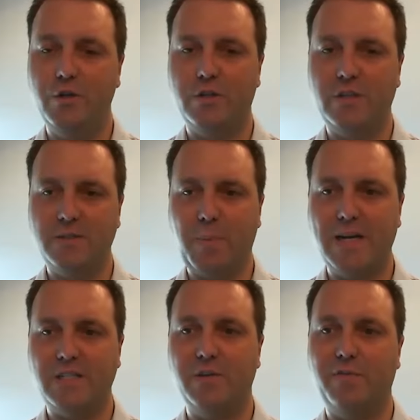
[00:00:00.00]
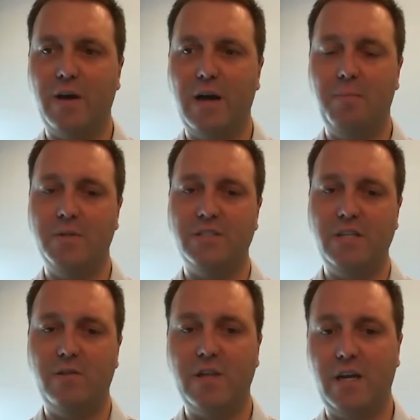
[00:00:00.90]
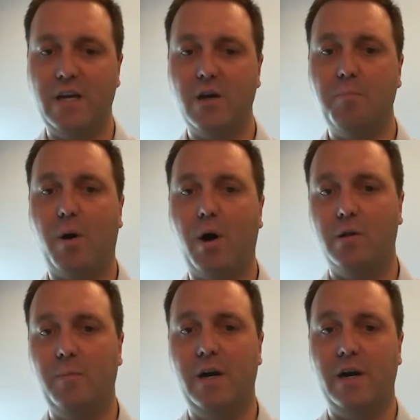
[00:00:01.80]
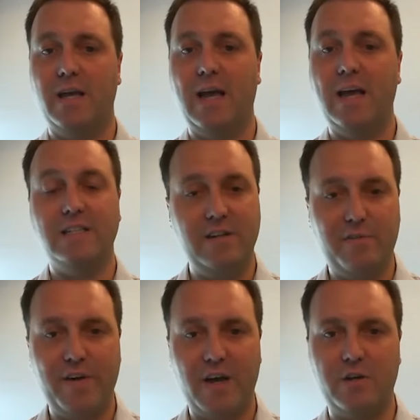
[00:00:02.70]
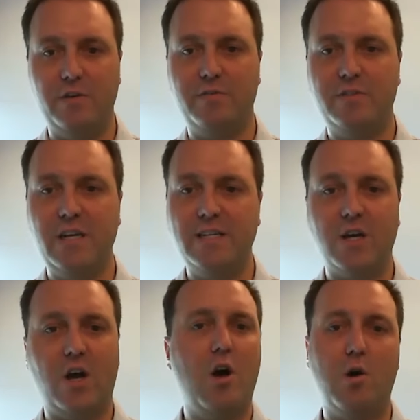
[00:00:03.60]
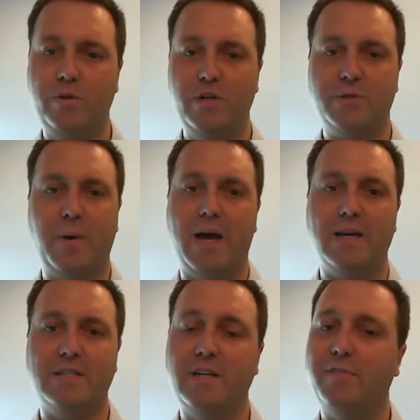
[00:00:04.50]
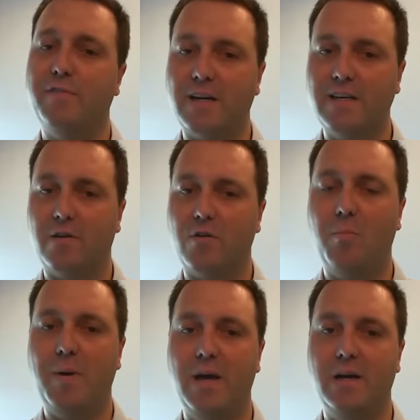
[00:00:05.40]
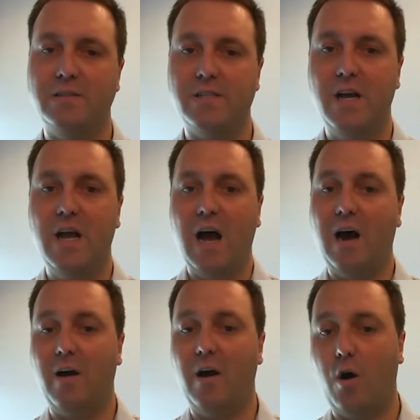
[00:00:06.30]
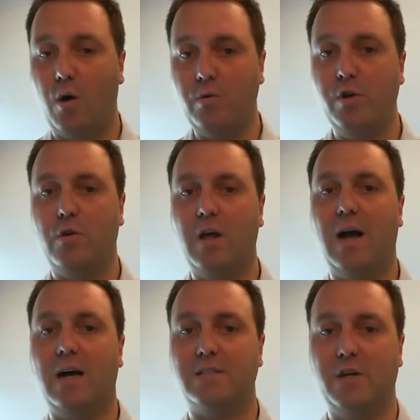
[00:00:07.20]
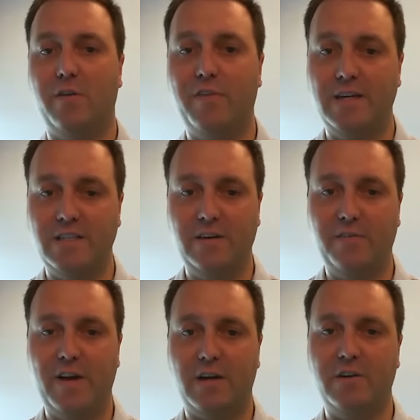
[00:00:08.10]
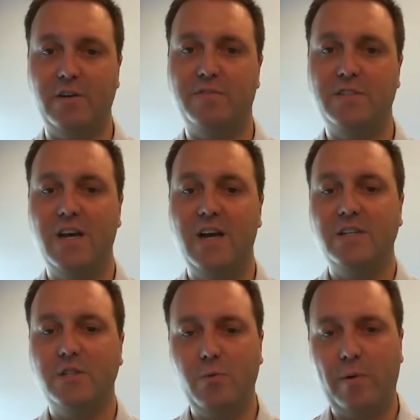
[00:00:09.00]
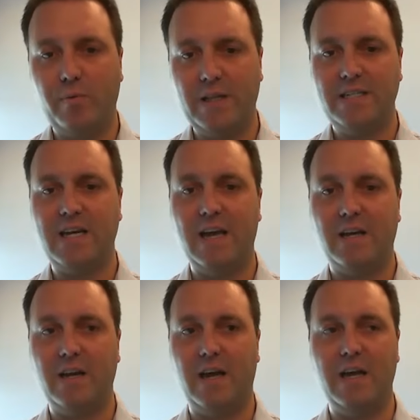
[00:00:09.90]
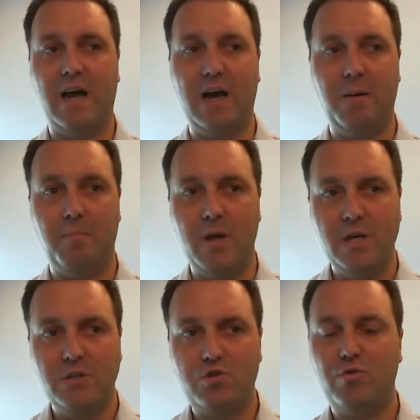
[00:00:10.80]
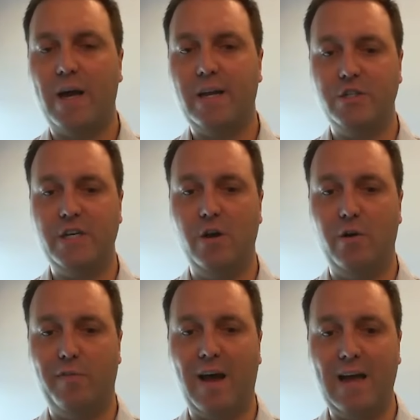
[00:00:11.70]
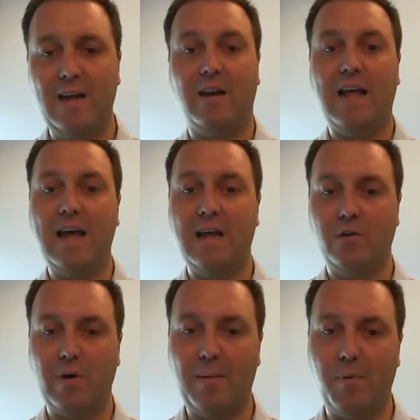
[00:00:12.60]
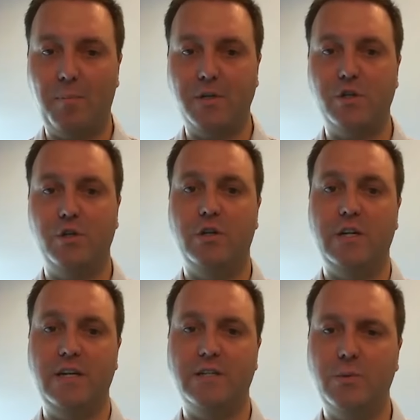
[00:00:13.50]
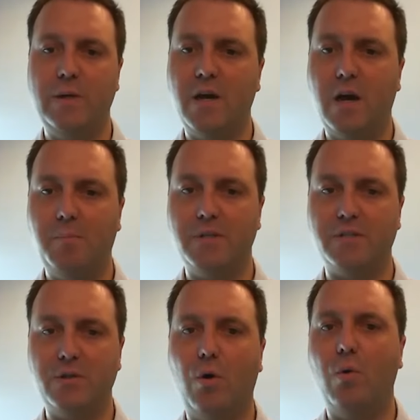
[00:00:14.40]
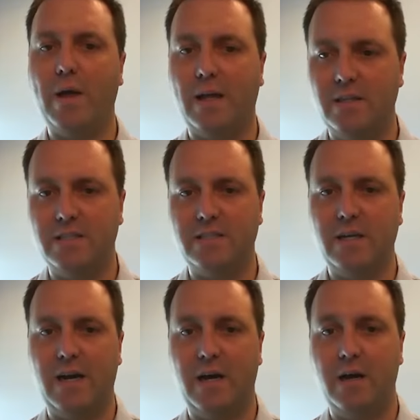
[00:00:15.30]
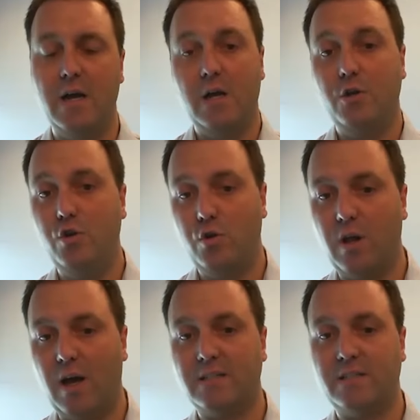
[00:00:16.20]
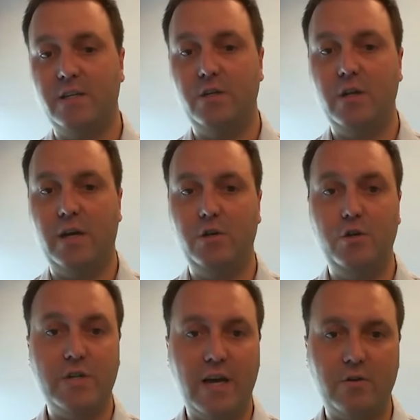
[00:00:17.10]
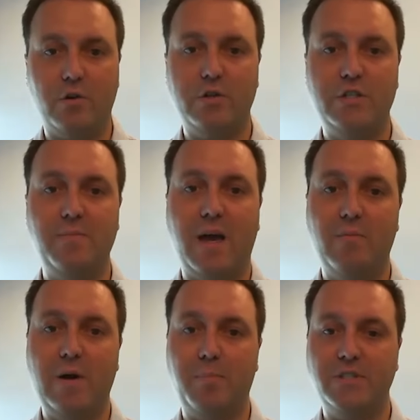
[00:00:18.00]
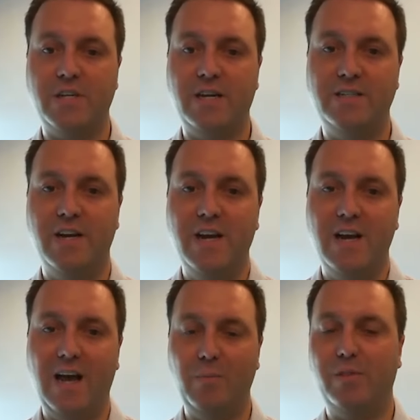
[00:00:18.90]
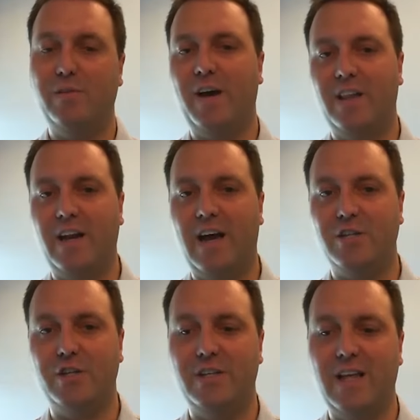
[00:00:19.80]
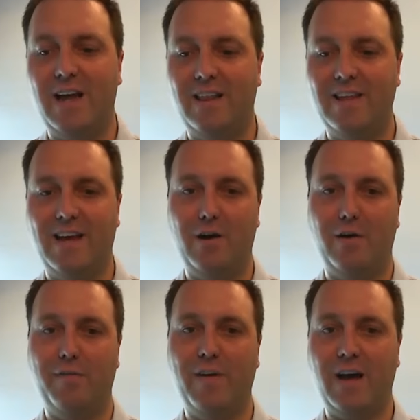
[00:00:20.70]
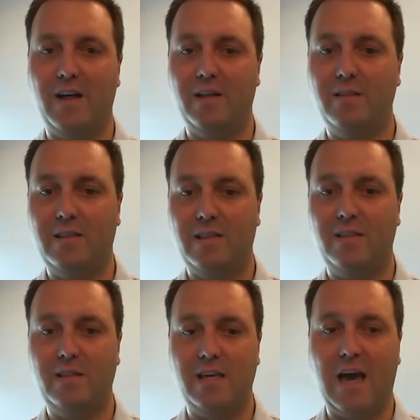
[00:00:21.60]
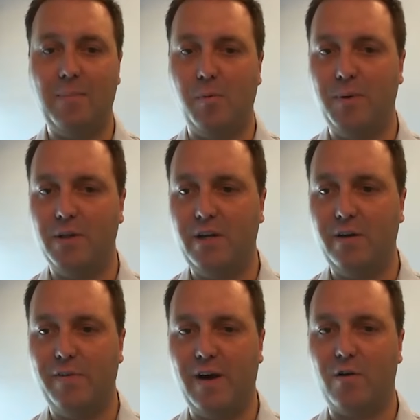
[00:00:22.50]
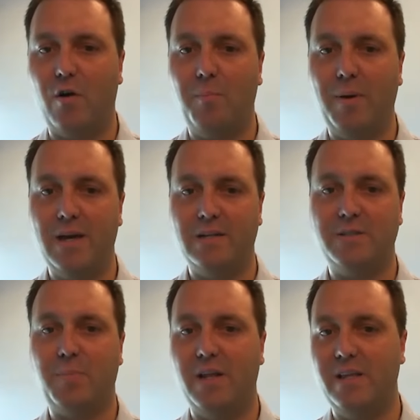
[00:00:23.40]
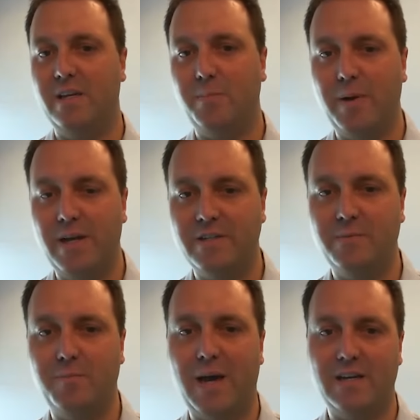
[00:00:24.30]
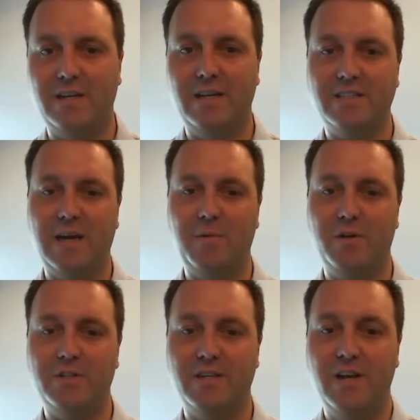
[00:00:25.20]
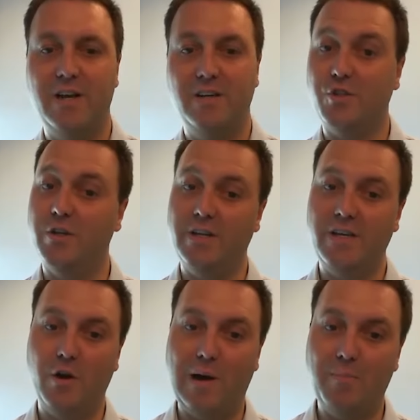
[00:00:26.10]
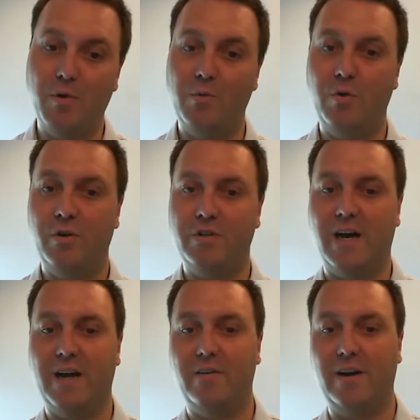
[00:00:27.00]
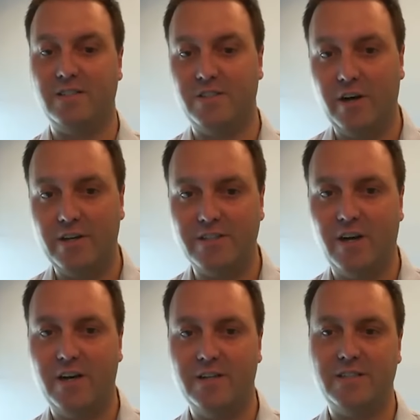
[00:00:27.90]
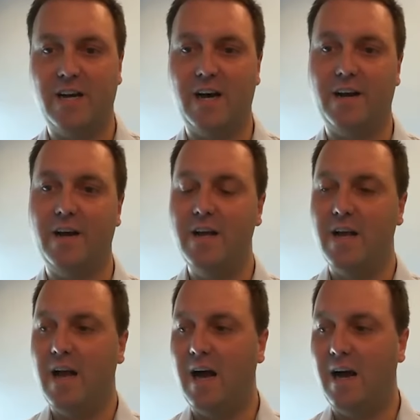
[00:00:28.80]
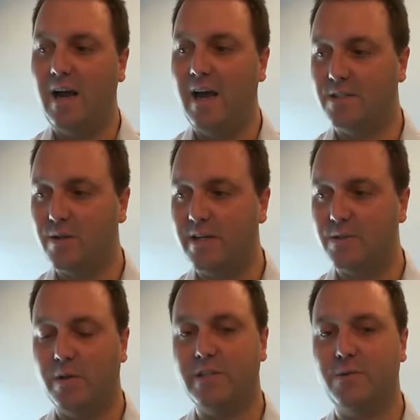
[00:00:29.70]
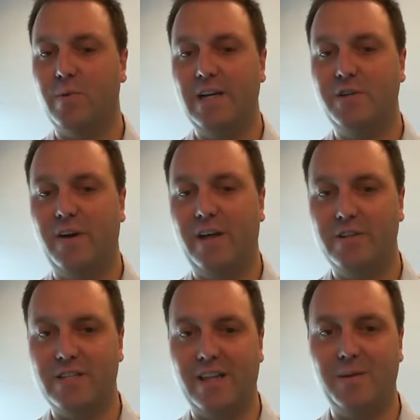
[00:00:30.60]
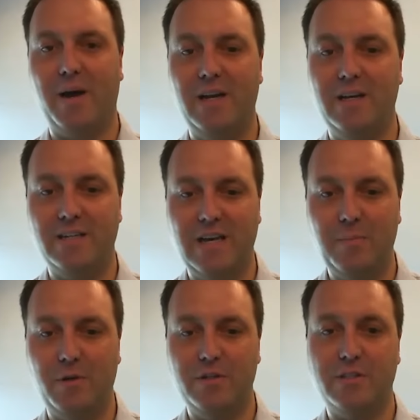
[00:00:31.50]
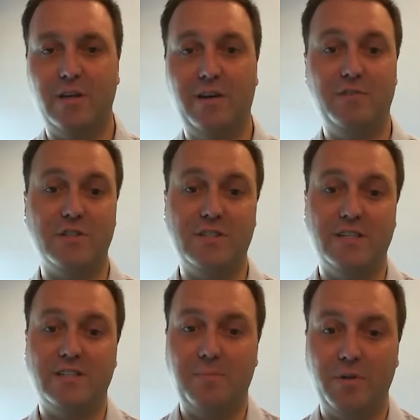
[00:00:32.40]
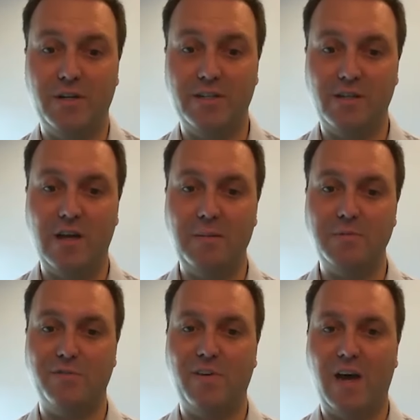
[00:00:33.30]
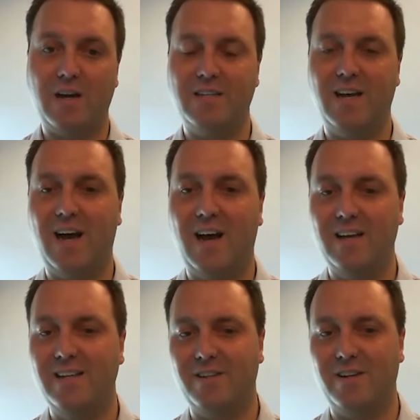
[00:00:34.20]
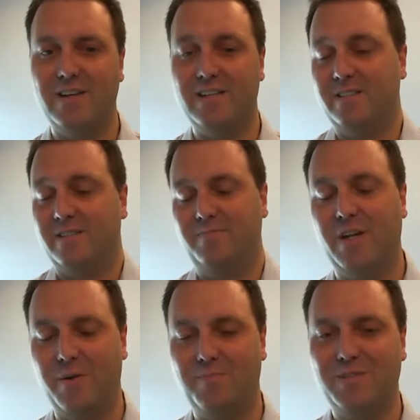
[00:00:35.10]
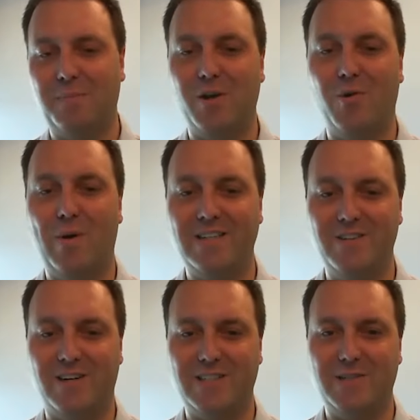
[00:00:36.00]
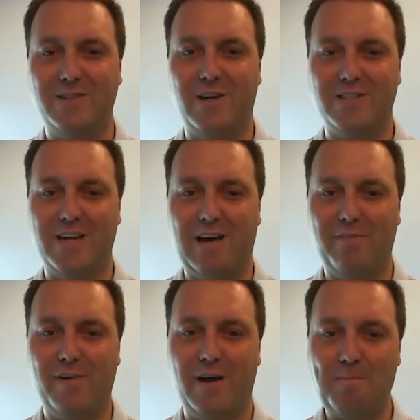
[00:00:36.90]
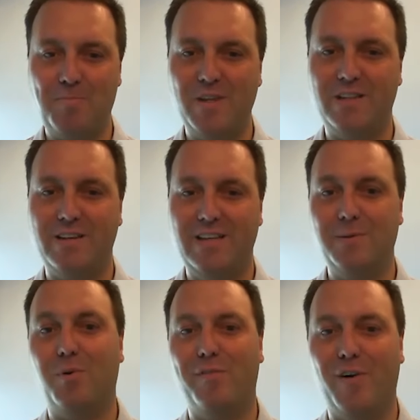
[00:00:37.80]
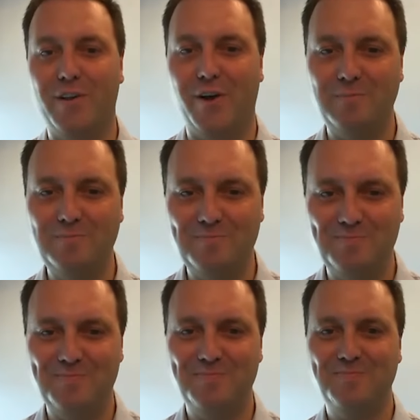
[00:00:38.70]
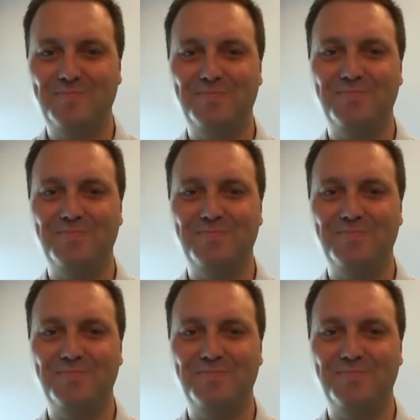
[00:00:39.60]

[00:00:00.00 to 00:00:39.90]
Look, this space of um, synthetic polymeric anti-infectives is a whole new space. And in fact, our compounds are a whole new class of anti-infectives. So we've really taken a um, strategy of a land grab opportunity to encompass all that this uh, new class and, and new technology may represent. And with the validation that, that of uh, the capability of our compounds by the independent patent examiners, certainly, you know, our burn wound data, our sinusitis data, uh, as, as well as a range of others that the patent examiners have just accepted as claims of fact, uh, is, is you know, something always nice, nice to have uh, in the, in the portfolio. Well, that's